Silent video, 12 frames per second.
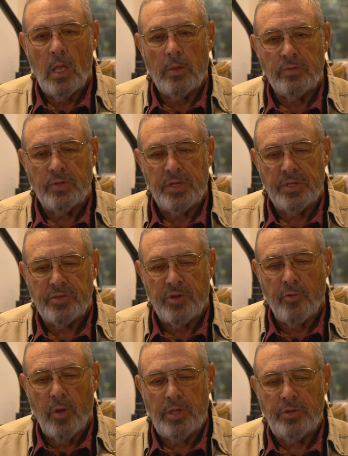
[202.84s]
I was a
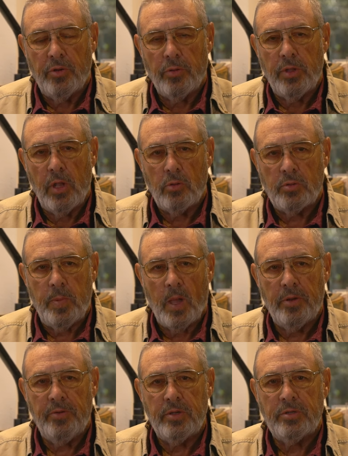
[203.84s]
district ranger on the Los
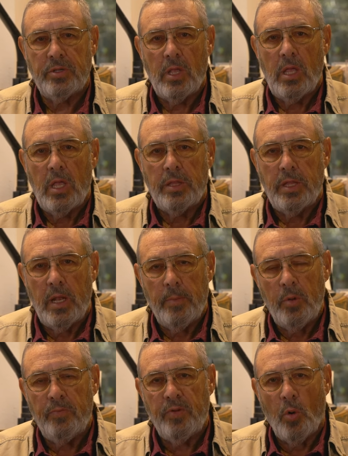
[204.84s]
Padres. Then I
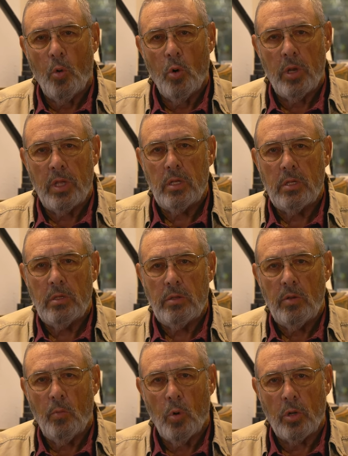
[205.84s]
moved to Oregon,
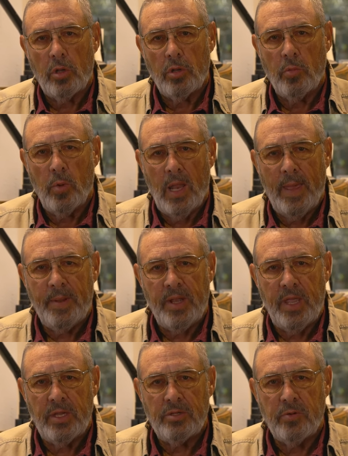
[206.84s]
worked on the Willamette
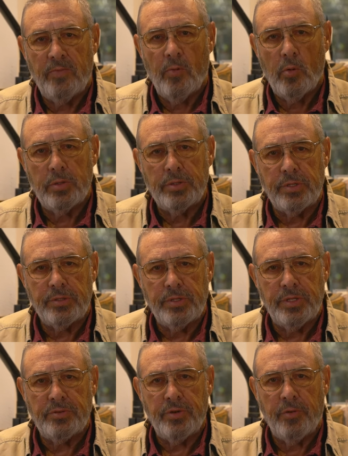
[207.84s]
National Forest as a
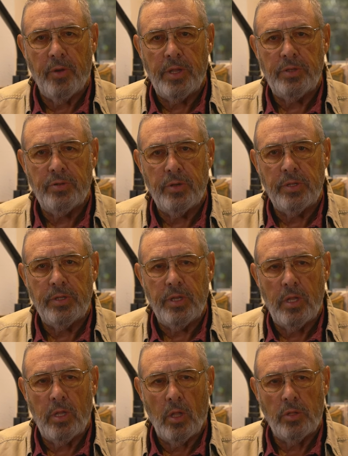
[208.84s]
district ranger
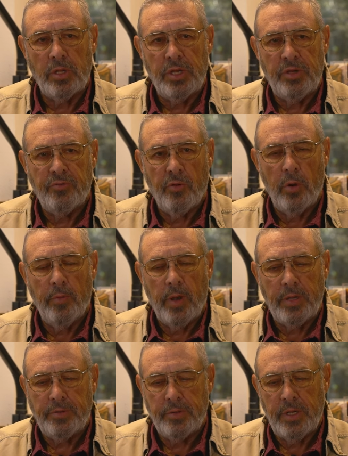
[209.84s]
on the Detroit
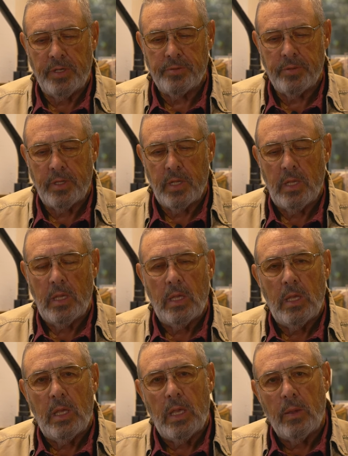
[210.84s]
Ranger District,
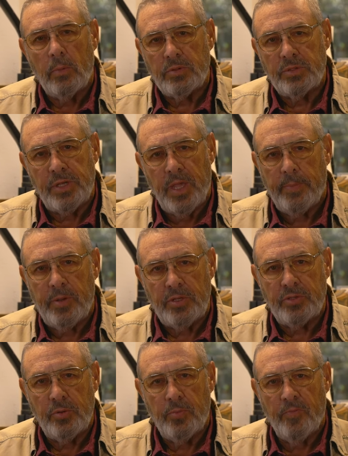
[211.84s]
and was the
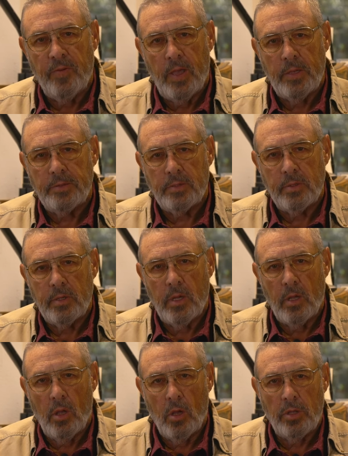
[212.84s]
deputy supervisor
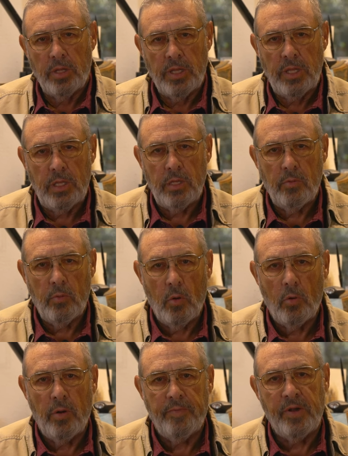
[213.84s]
on the
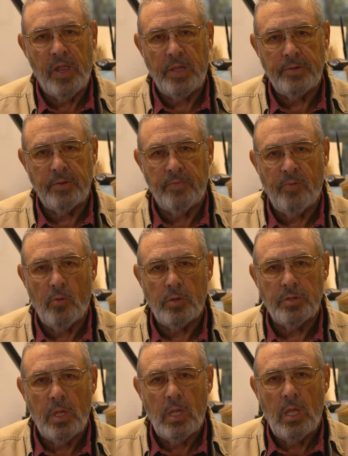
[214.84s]
Rogue River National
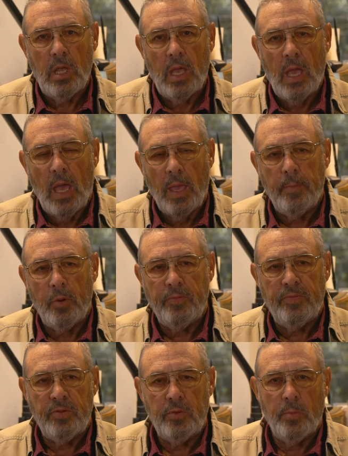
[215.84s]
Forest. I
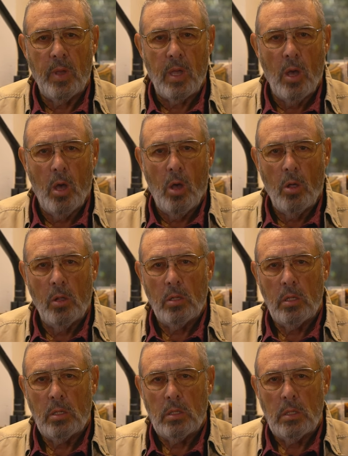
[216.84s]
moved to McCall